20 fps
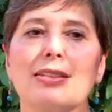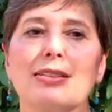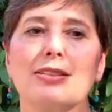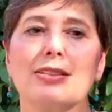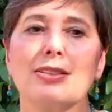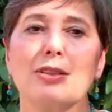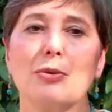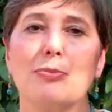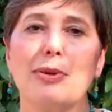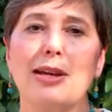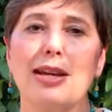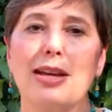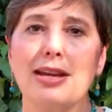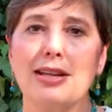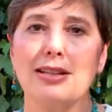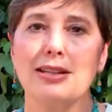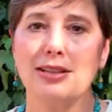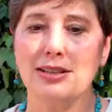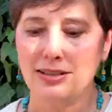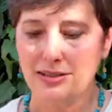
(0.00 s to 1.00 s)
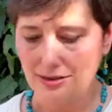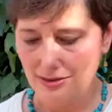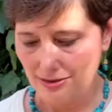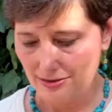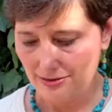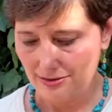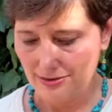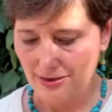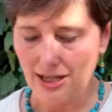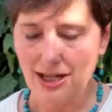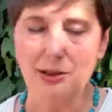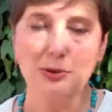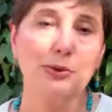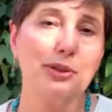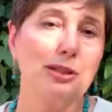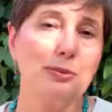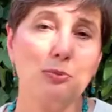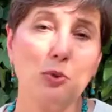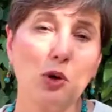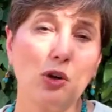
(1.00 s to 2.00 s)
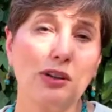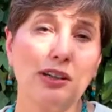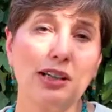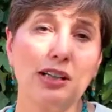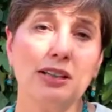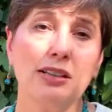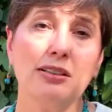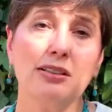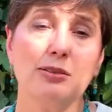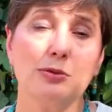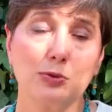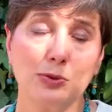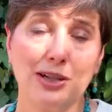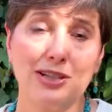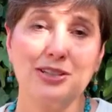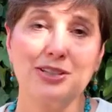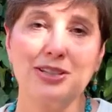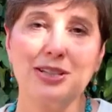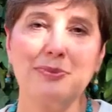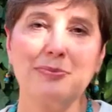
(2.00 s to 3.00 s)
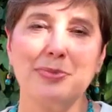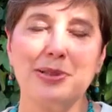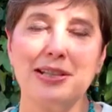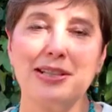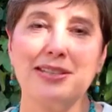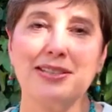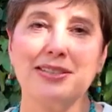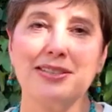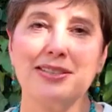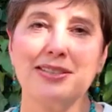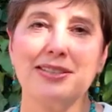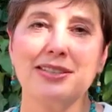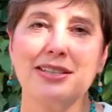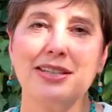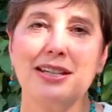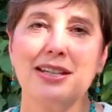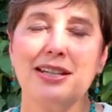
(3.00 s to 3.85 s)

So may Irene Mora rest in peace